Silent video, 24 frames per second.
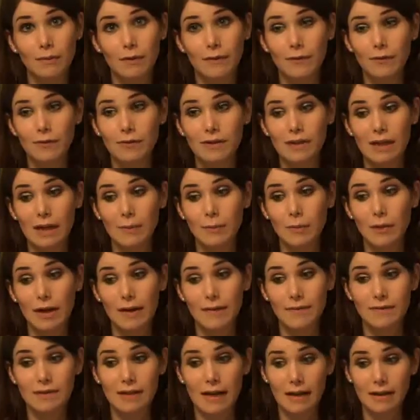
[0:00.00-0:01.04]
the first time we
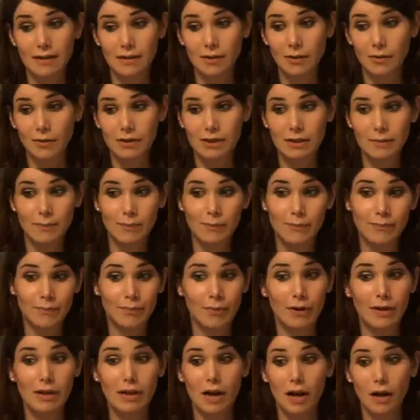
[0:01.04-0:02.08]
have sex, it's
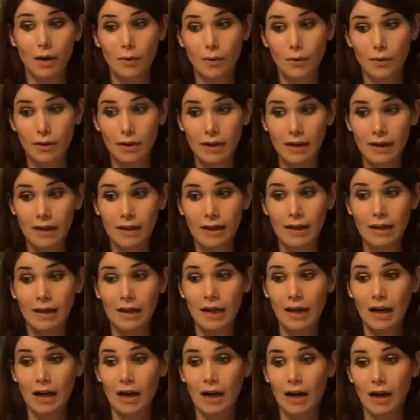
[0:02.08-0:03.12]
pretty awkward.
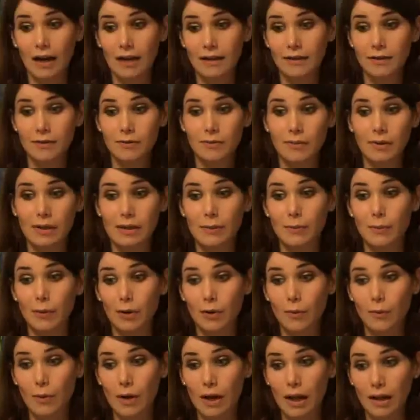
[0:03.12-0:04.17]
It doesn't really
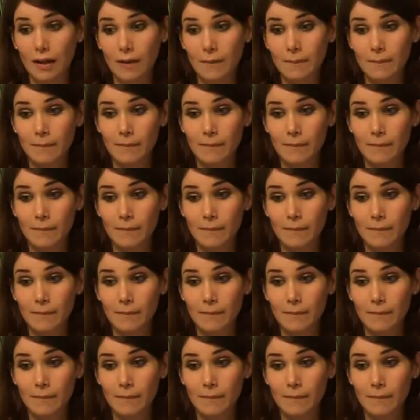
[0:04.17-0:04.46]
work well.